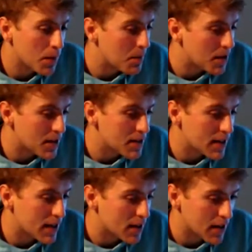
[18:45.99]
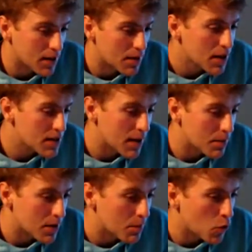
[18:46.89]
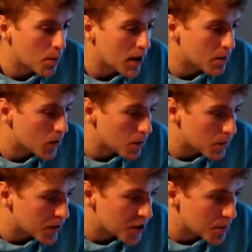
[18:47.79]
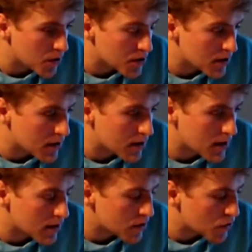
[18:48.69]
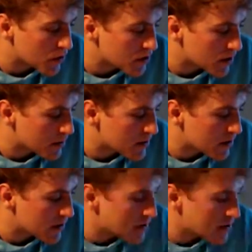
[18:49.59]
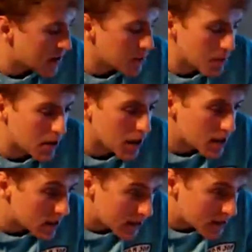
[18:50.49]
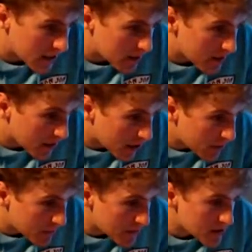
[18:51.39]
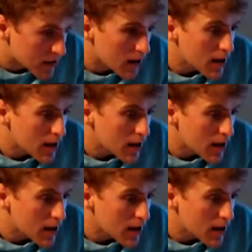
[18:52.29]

Maybe you need to get like a separate mobile phone for each person in the short term during this time, but it costs less to get them in the office.